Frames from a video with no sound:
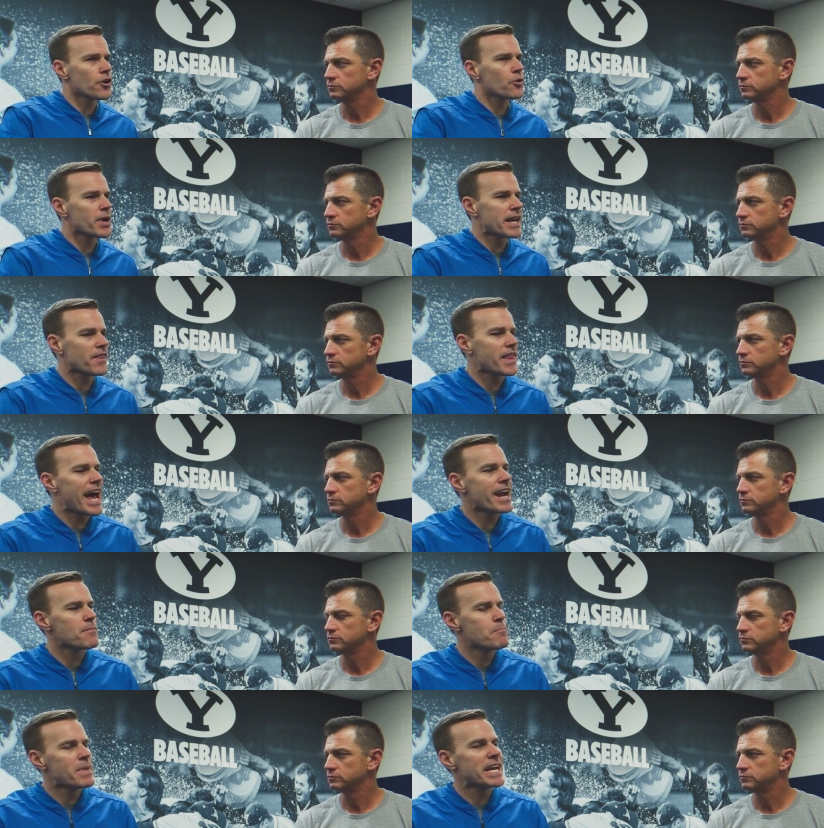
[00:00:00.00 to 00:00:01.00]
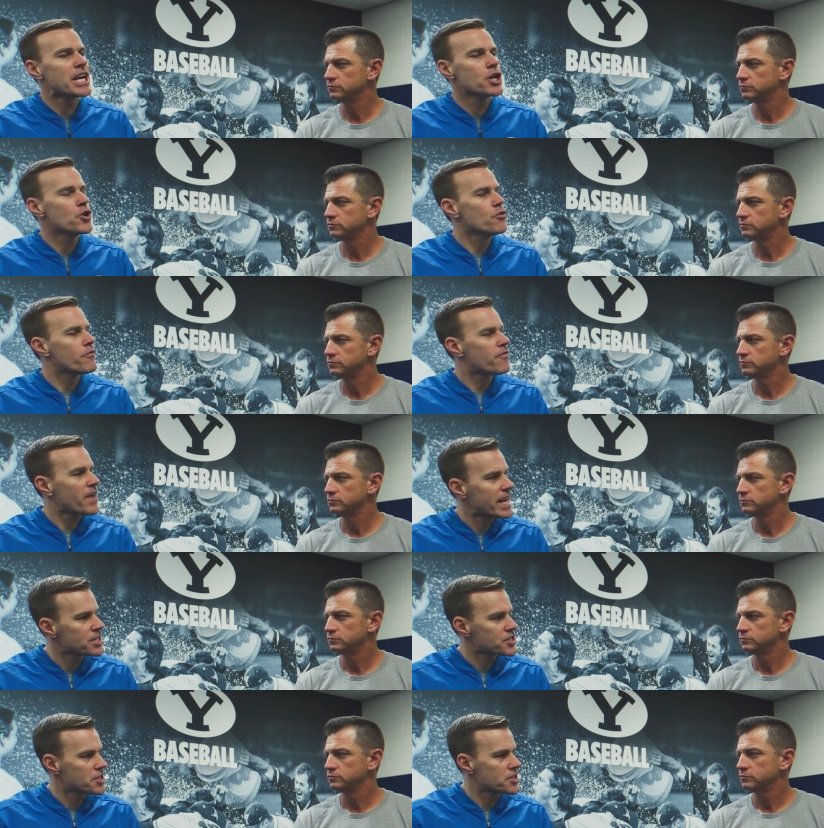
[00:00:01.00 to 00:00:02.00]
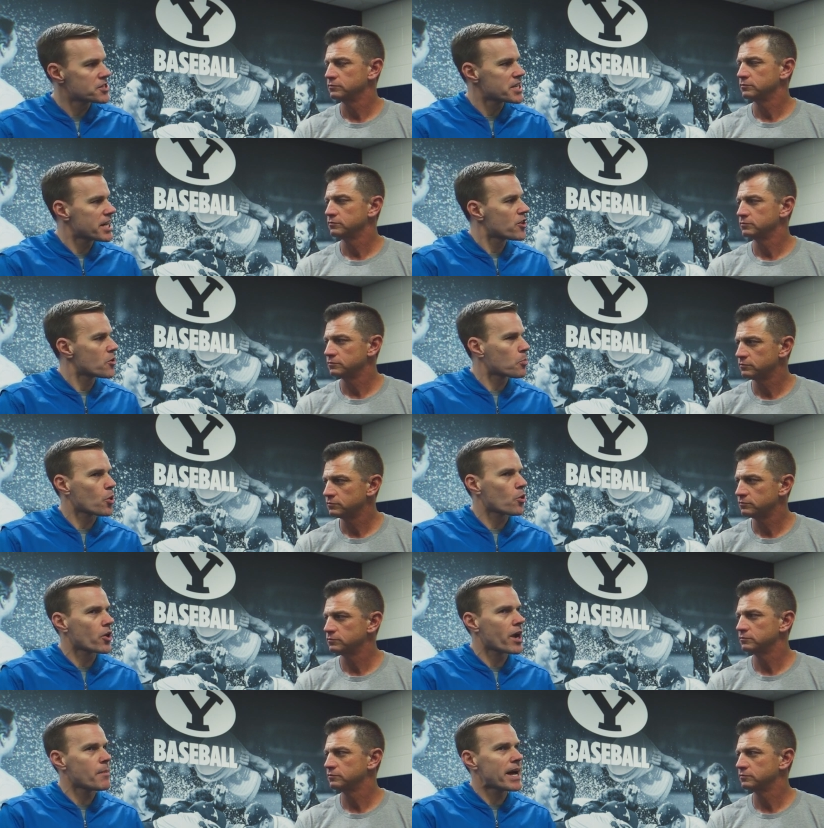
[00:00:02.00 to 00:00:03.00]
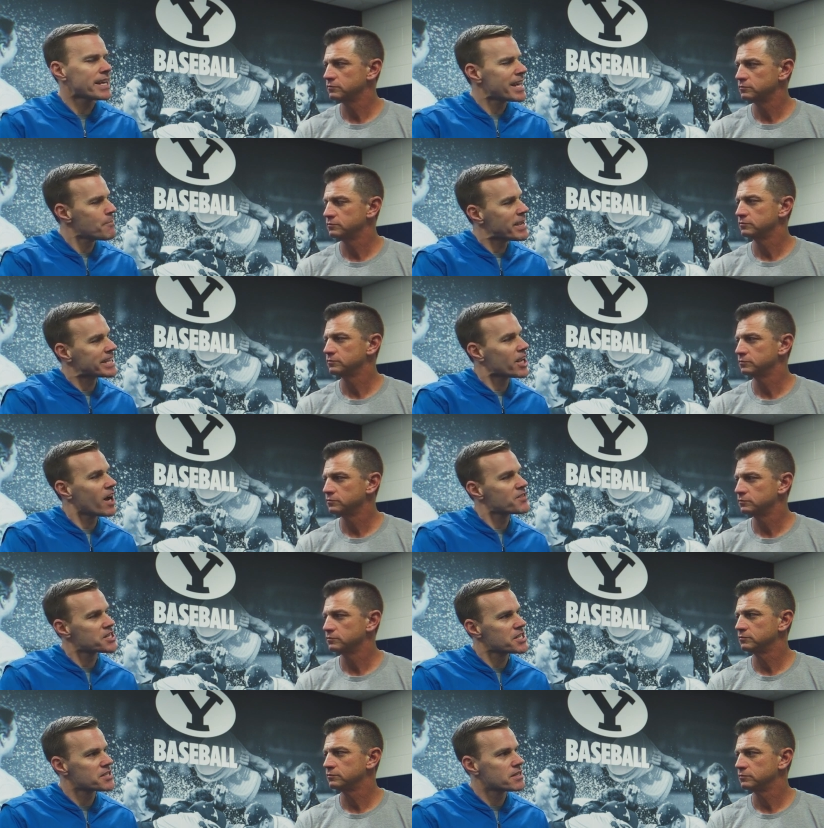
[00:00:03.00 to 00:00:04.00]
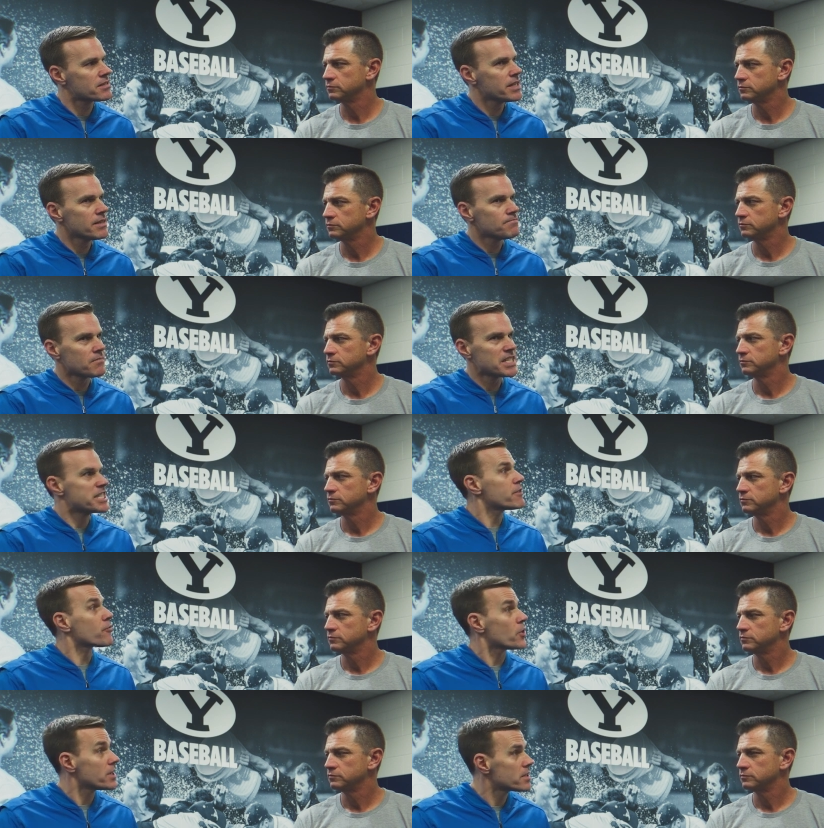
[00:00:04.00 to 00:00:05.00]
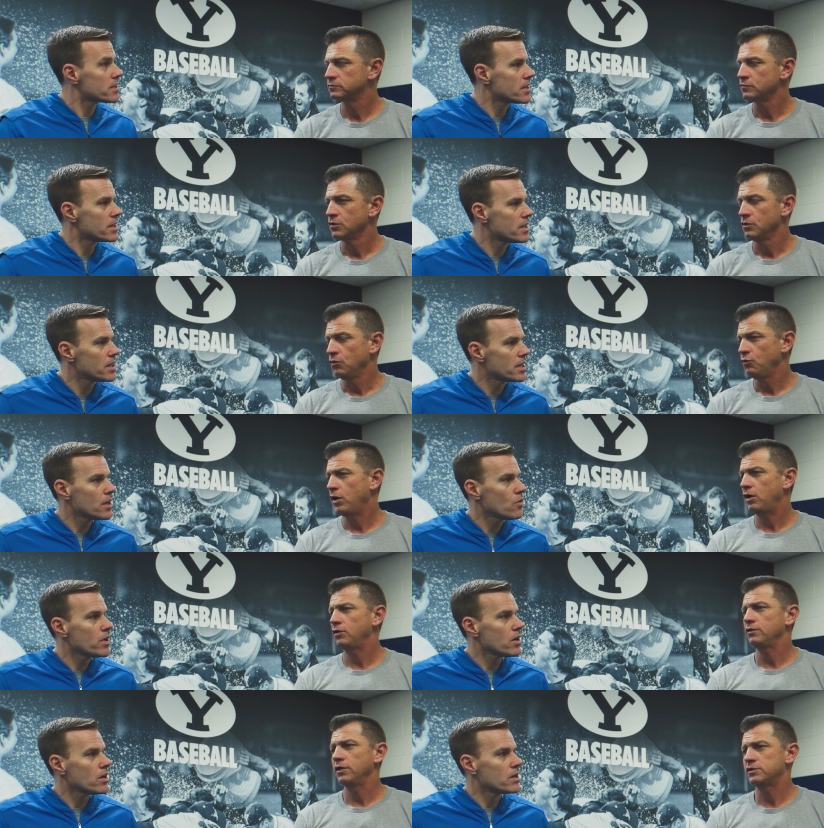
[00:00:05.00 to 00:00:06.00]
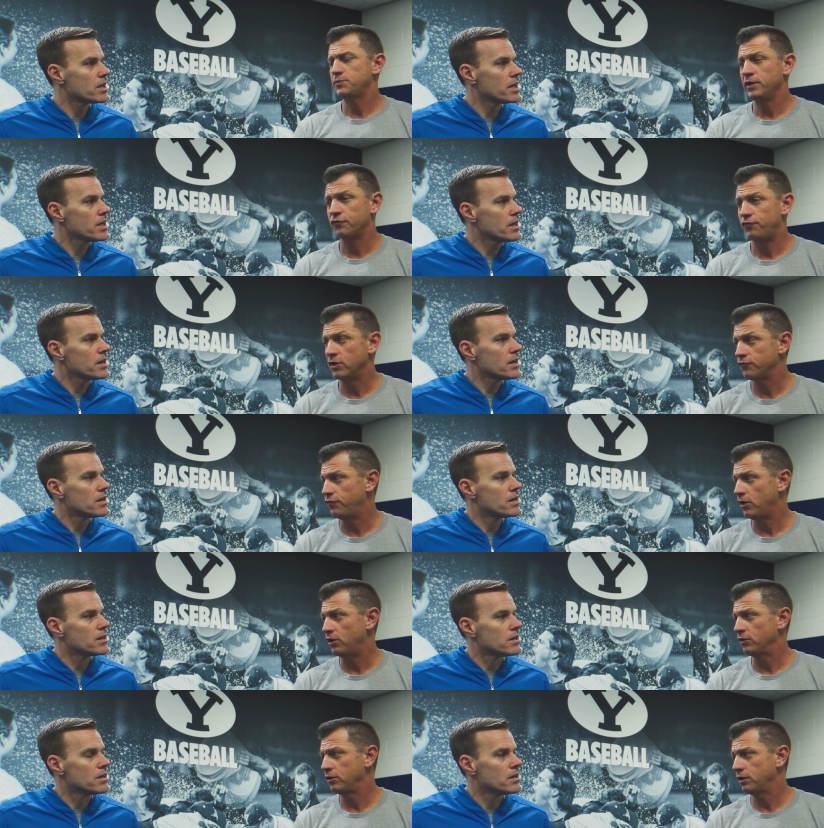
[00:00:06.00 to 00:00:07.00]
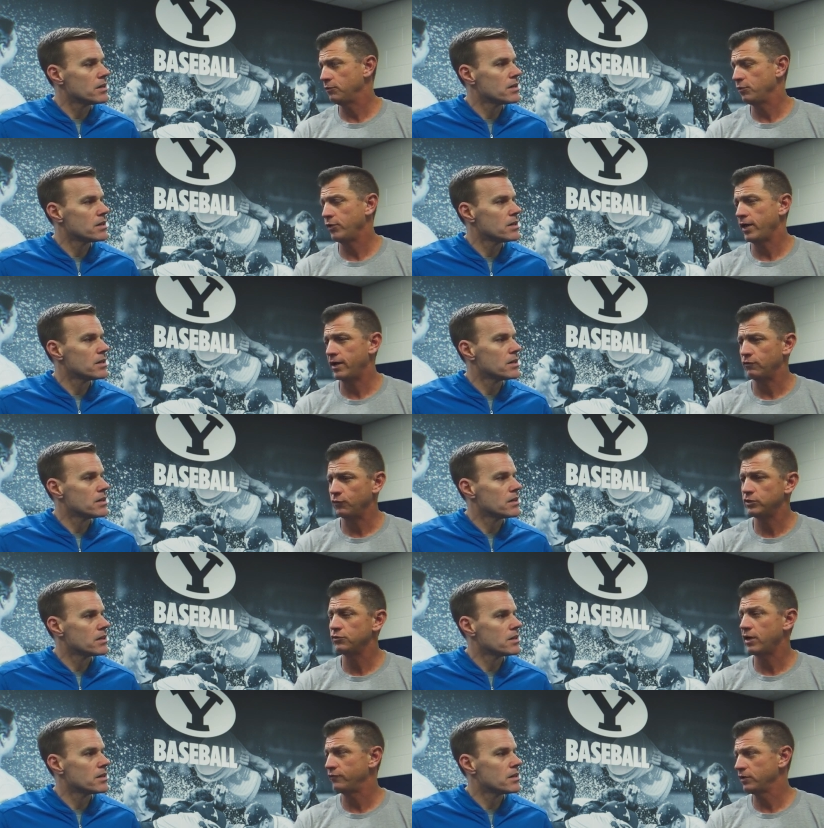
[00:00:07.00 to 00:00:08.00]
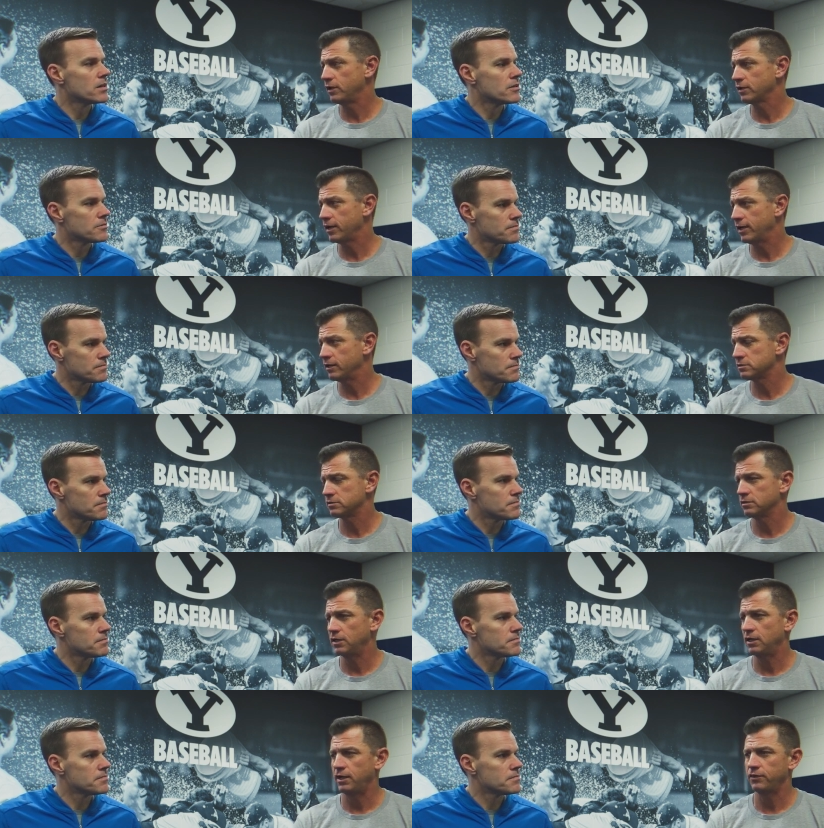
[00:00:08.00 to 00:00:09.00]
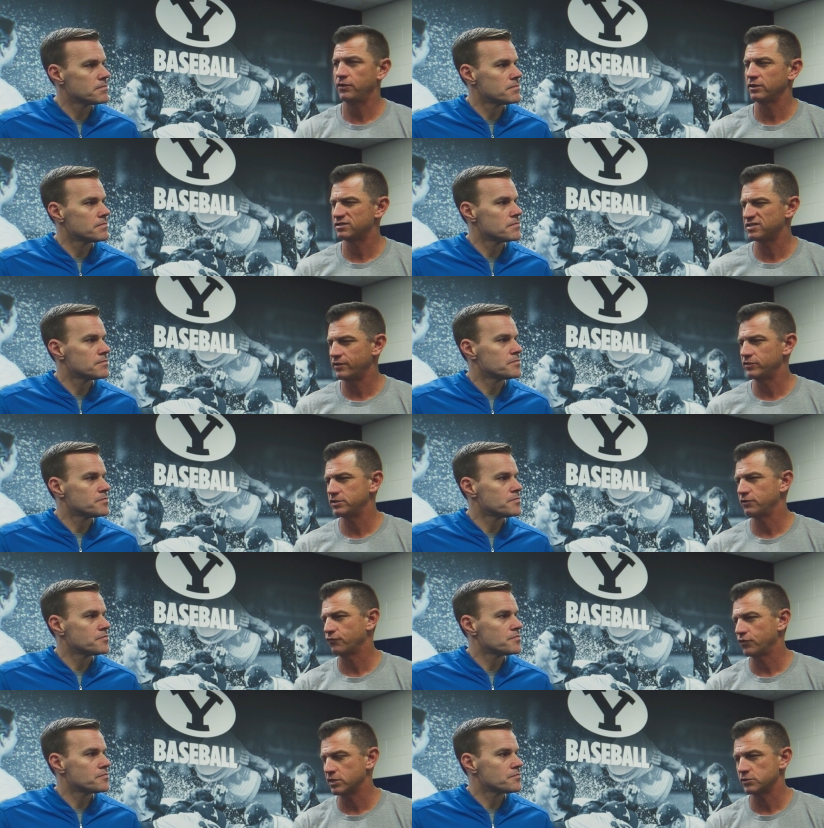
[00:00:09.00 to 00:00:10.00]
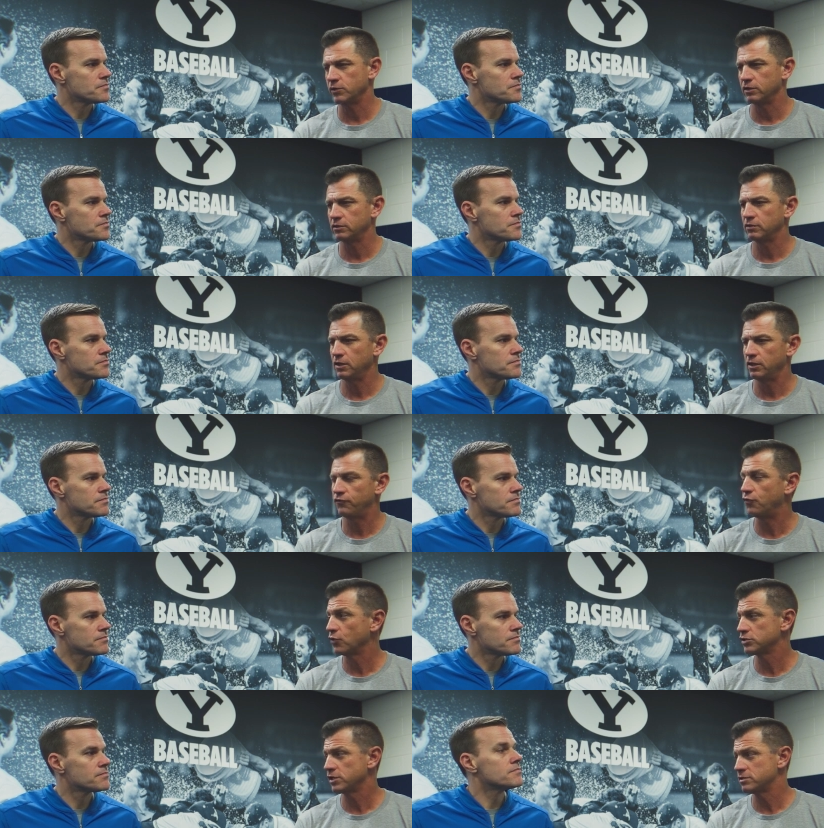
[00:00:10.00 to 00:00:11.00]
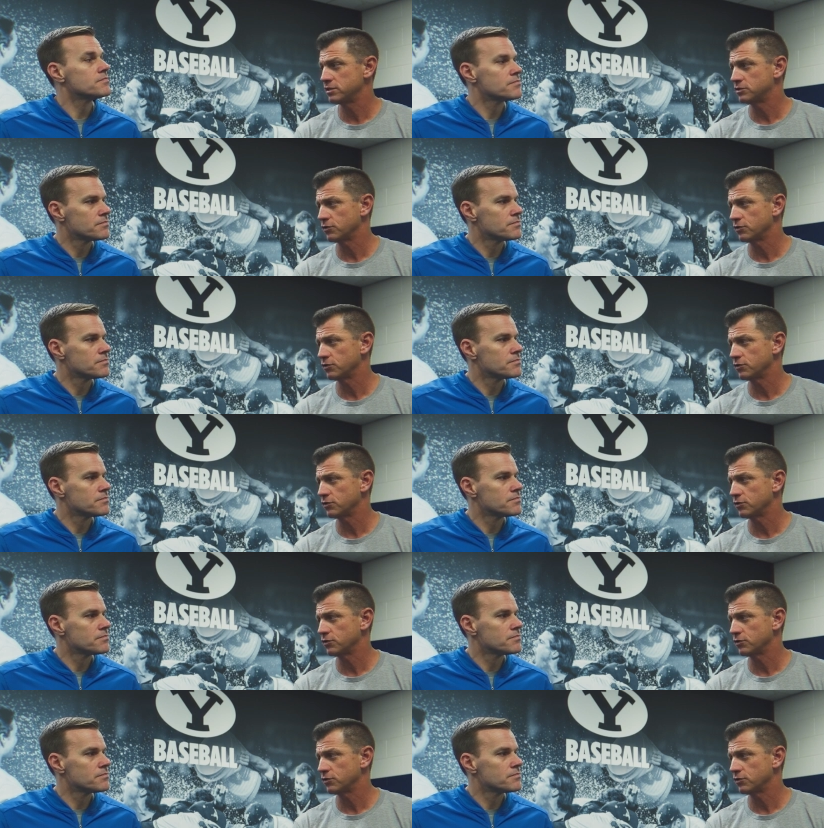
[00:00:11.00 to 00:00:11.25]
Speaker 1: integrating that many new faces into the program? How did that make the offseason different?
Speaker 2: Well, it's been a fun fall. I mean, we have we do have young guys. Uh, I think 17 freshmen and, and, four JC